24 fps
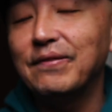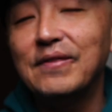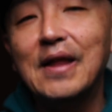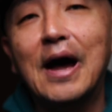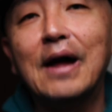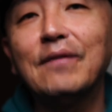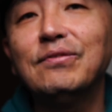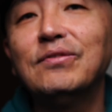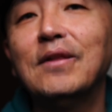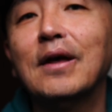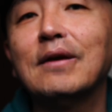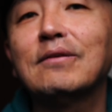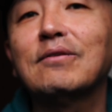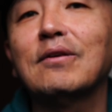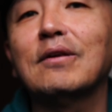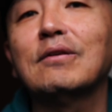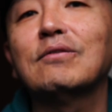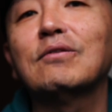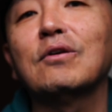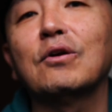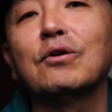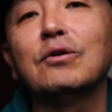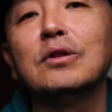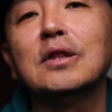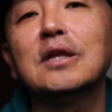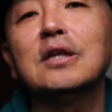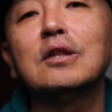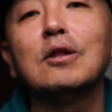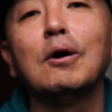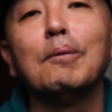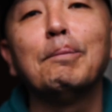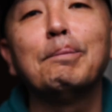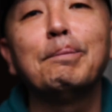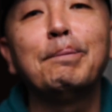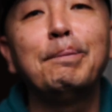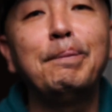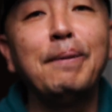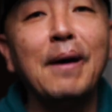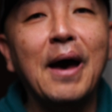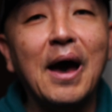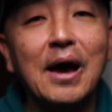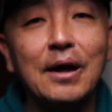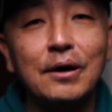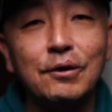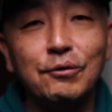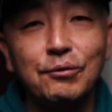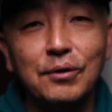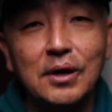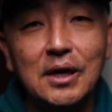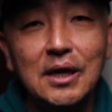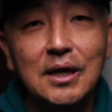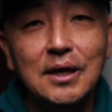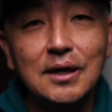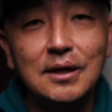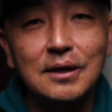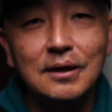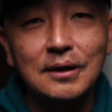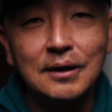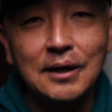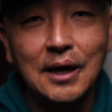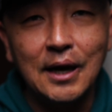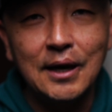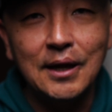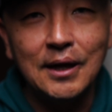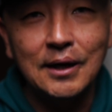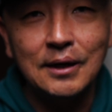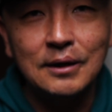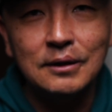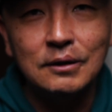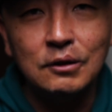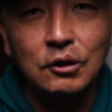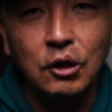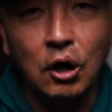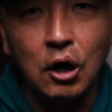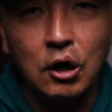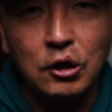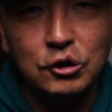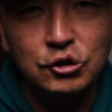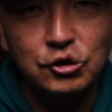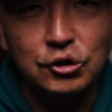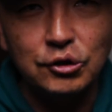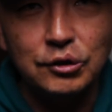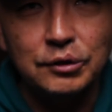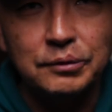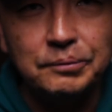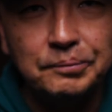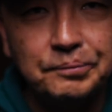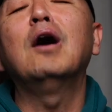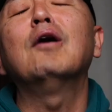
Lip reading: not necessarily the battery getting larger.